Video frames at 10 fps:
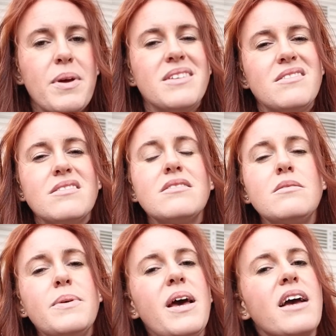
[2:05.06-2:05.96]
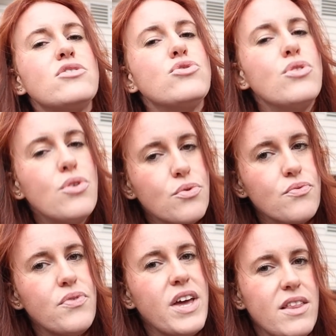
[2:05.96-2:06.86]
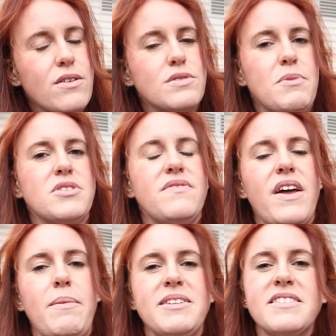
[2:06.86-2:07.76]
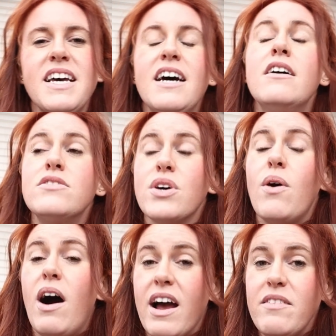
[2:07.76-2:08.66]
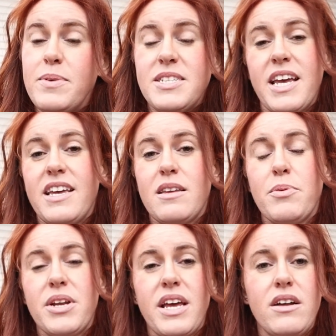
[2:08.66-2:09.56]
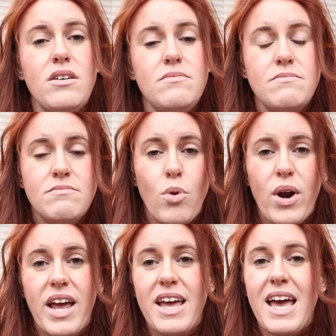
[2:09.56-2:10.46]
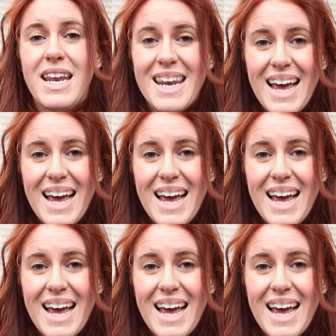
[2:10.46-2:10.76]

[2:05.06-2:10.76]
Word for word: because there's a little bit of extra oomph in those multivitamins. So I've been taking the prenatal morning and